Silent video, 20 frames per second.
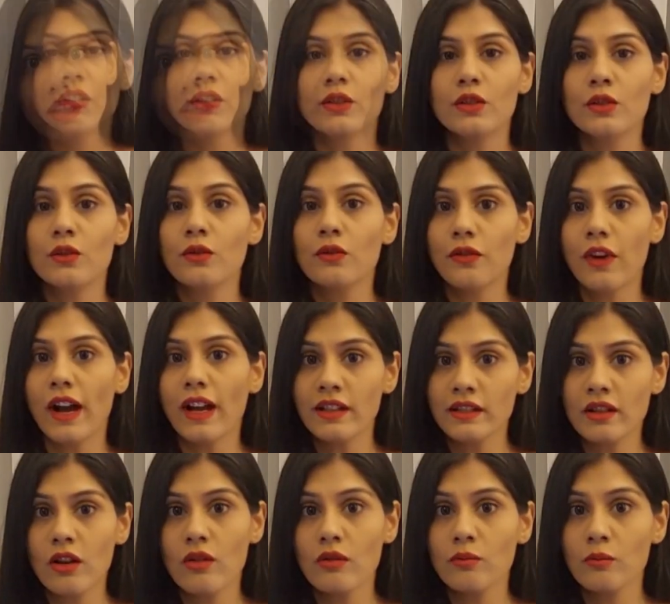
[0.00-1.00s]
To
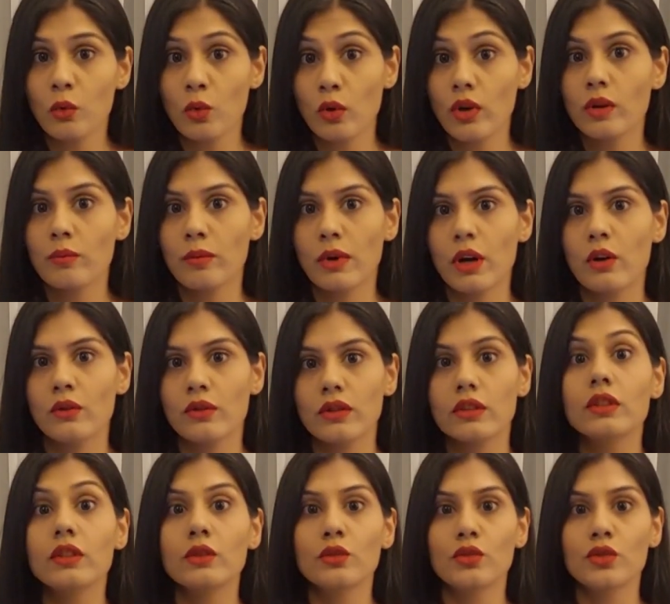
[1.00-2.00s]
find out more
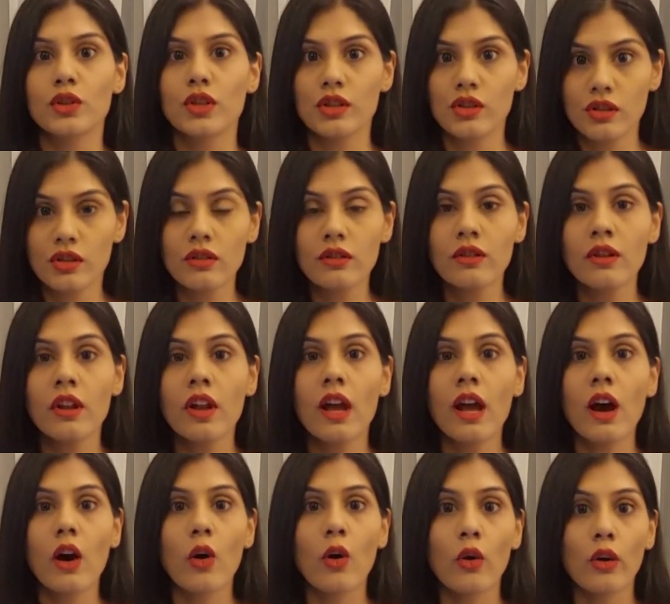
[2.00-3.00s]
about nutrition
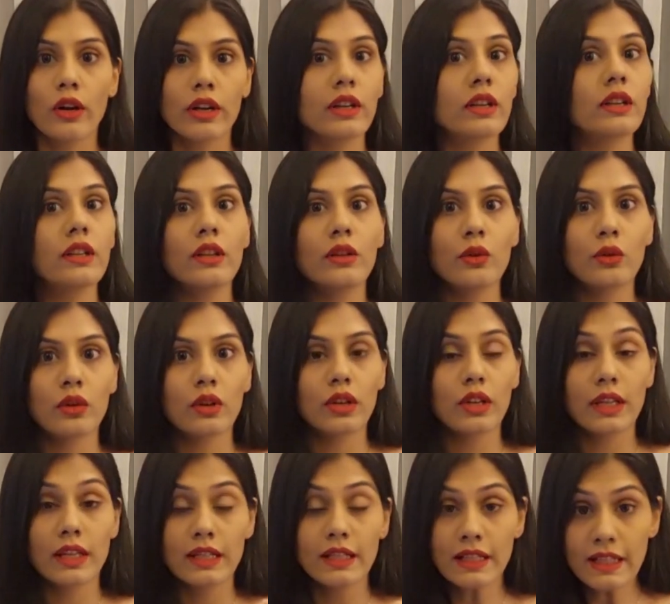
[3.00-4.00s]
or your
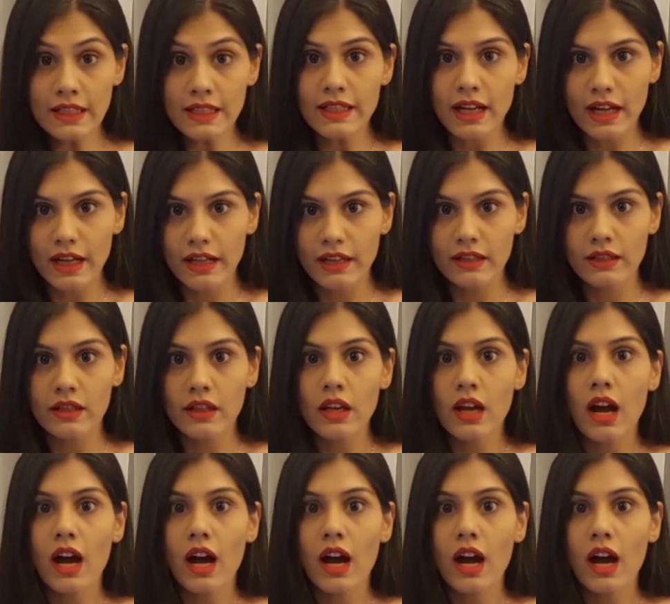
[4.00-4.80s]
kidney diet,